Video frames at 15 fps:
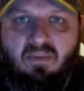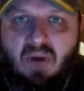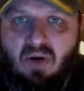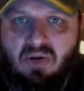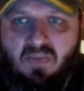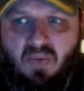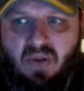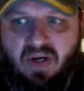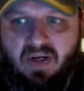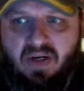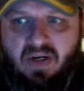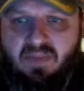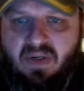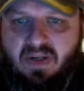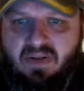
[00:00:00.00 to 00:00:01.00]
most
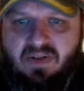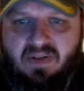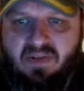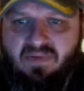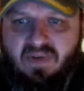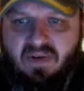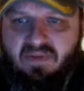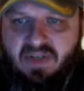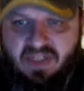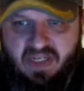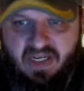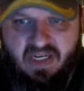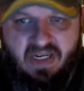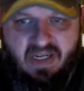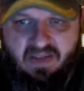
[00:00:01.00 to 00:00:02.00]
players because you've never
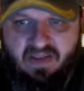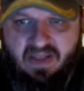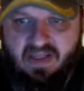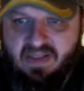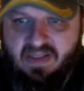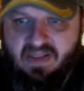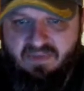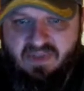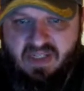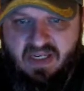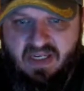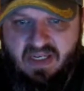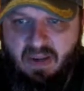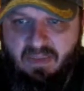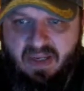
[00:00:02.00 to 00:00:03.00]
seen any of these. I've
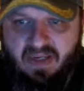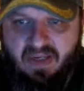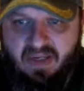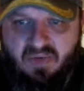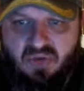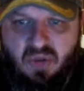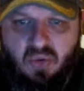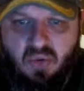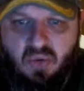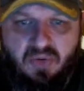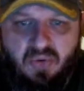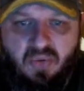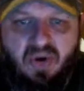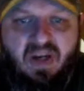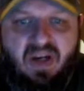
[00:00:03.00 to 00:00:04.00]
seen maybe two or
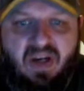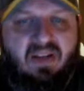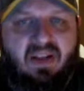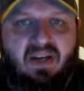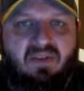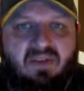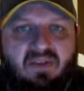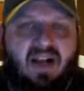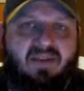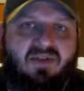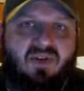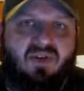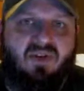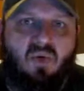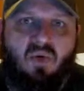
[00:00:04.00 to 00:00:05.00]
three elite five
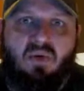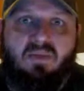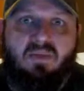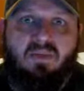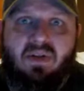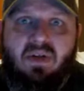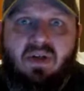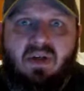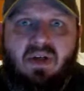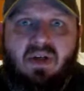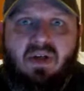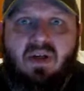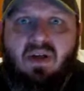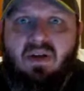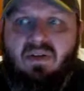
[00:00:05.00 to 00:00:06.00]
star orbs
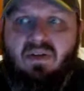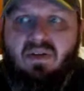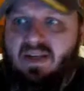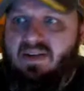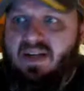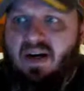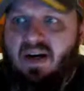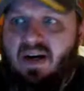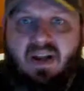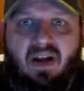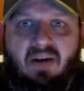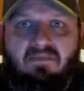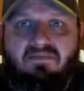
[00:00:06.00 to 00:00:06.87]
the entire time